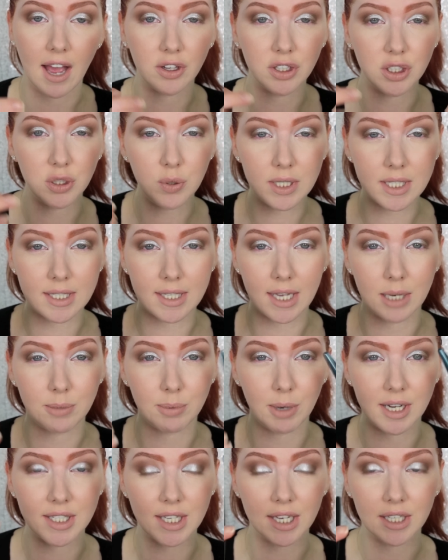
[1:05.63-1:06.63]
I'll do a
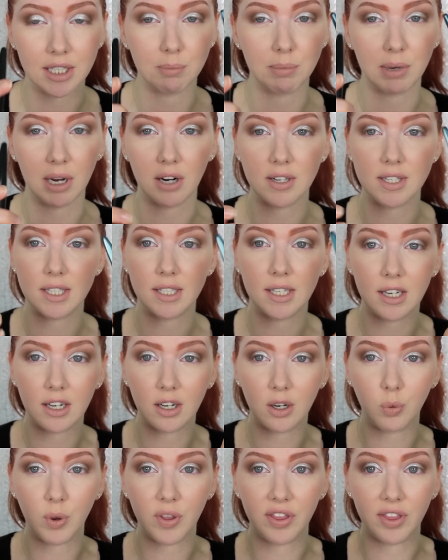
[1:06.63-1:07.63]
side-by-side -side comparison
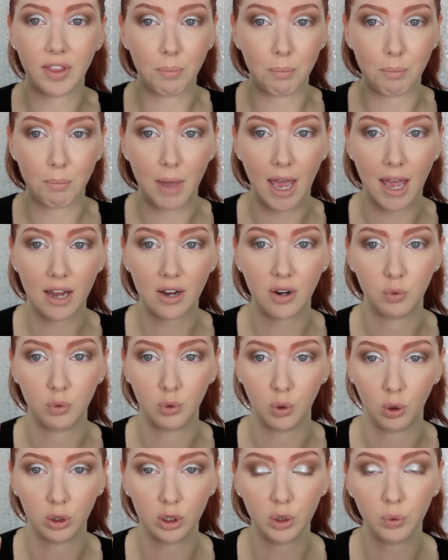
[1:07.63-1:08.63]
here with the MAC
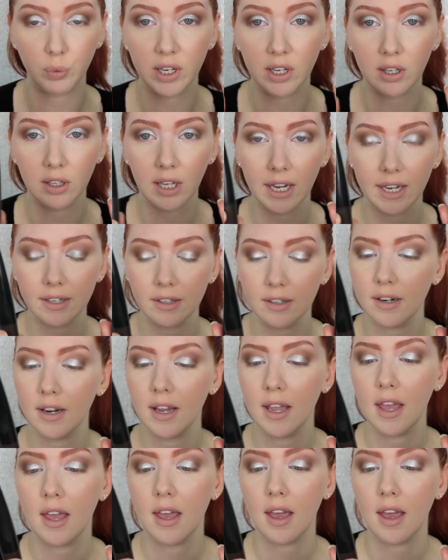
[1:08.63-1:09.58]
roller wheel liner.